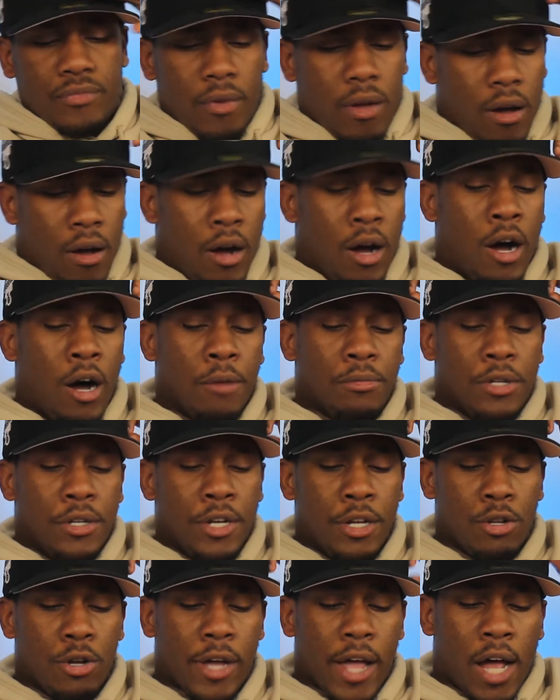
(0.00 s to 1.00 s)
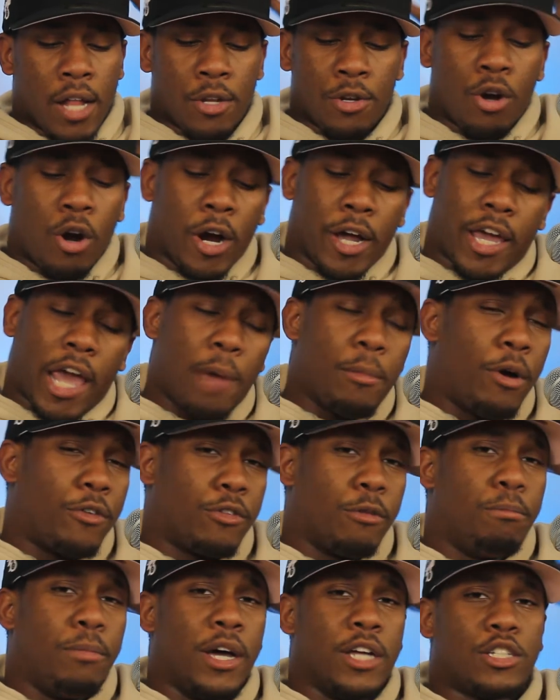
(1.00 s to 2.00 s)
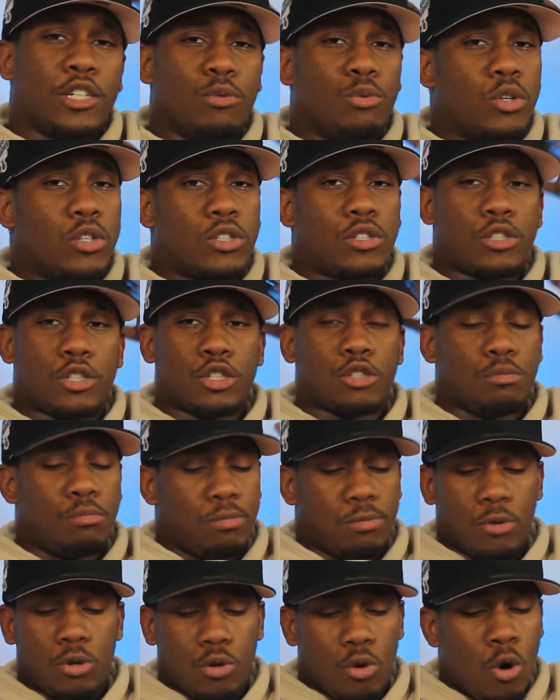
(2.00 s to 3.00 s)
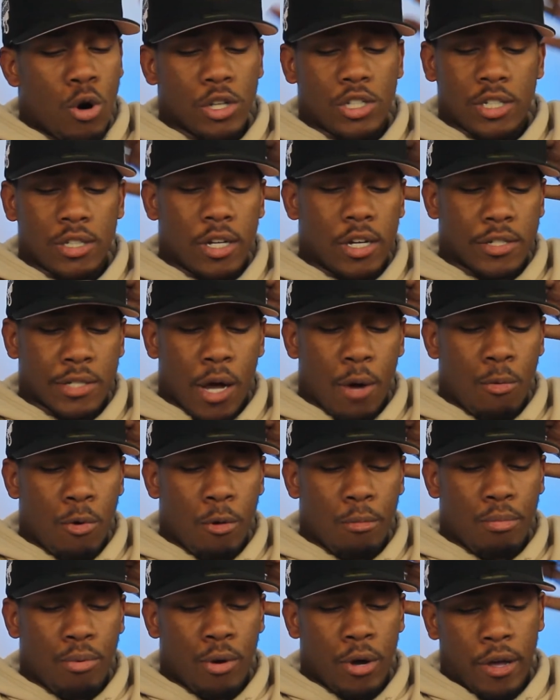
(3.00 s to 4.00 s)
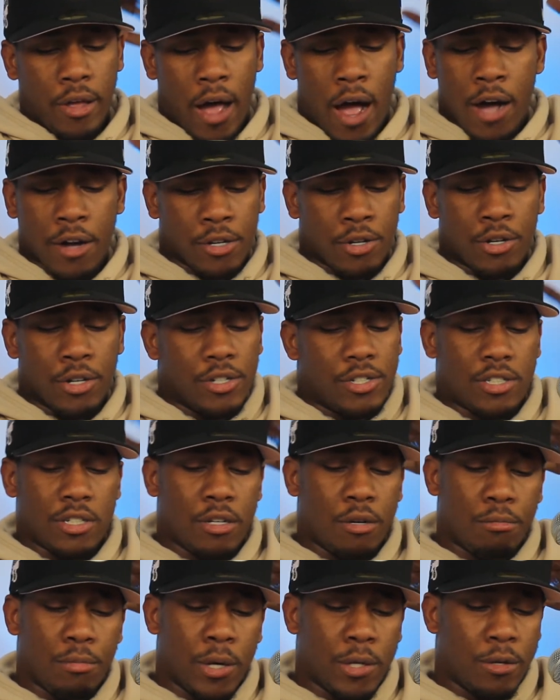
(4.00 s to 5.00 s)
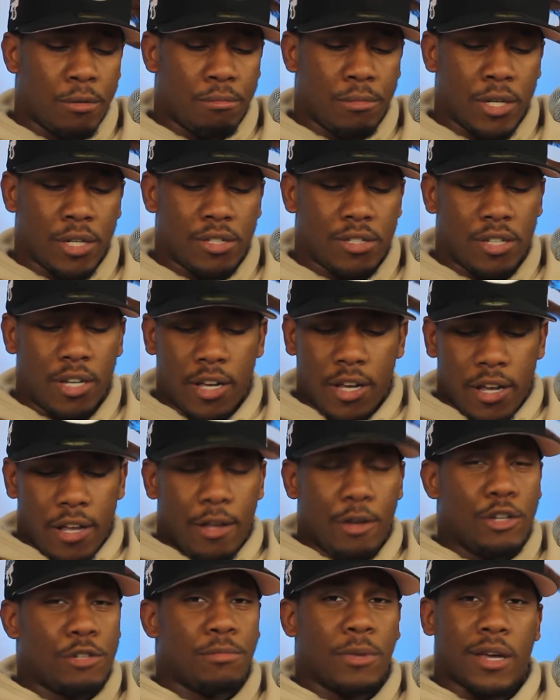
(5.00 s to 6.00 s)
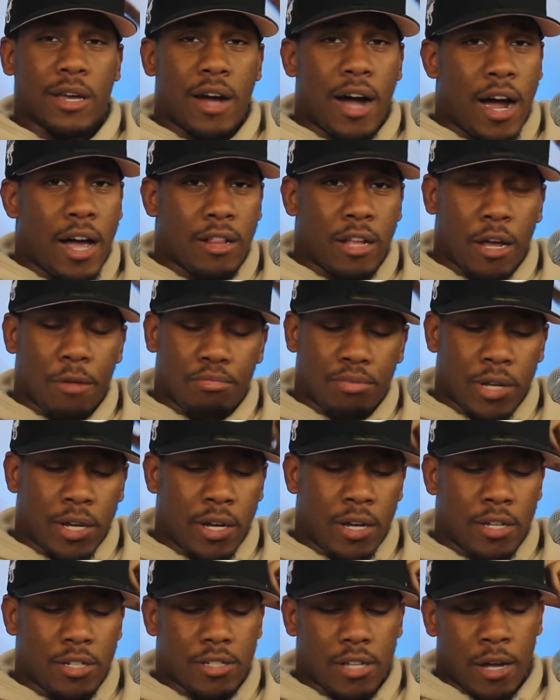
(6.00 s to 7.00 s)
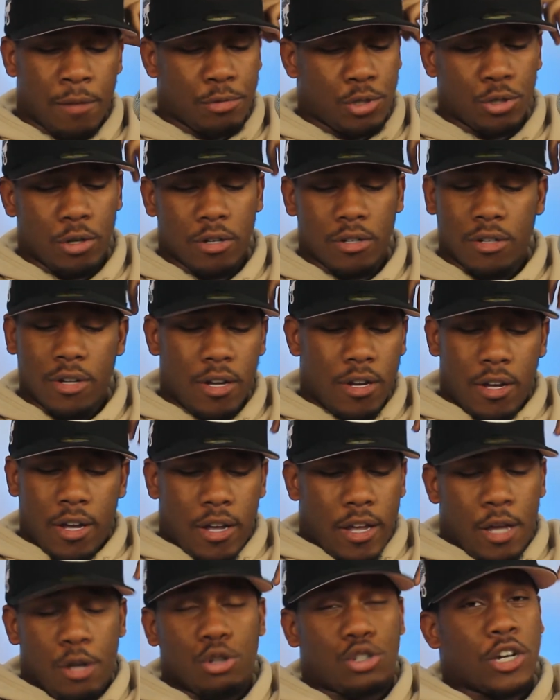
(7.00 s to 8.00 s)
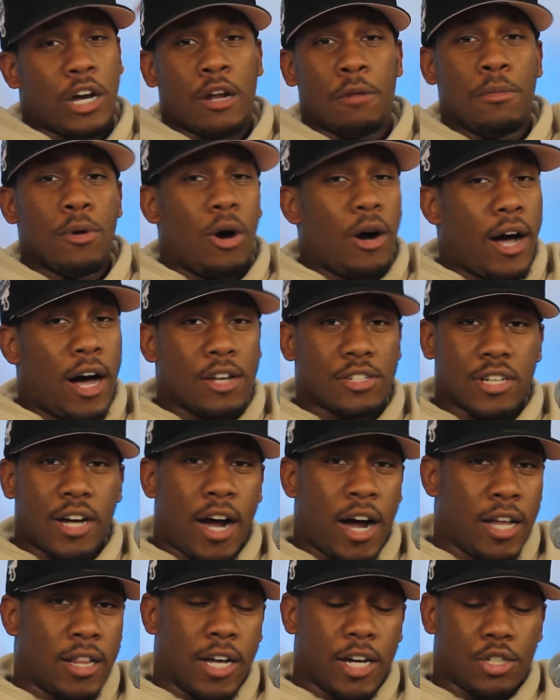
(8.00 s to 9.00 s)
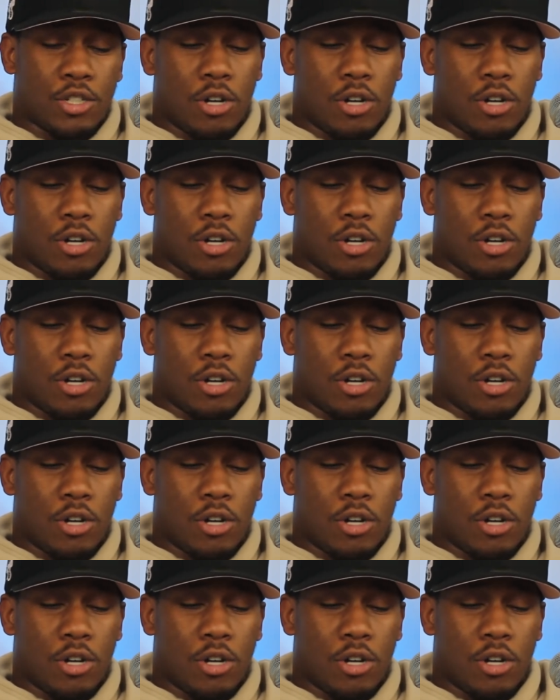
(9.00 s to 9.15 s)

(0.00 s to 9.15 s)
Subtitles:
Danilo Gallinari came off the bench and was scorching us at one point. I couldn't see the brother miss. He was making highlight plays. I'm sure he was trying to be on House of Highlights, y'all.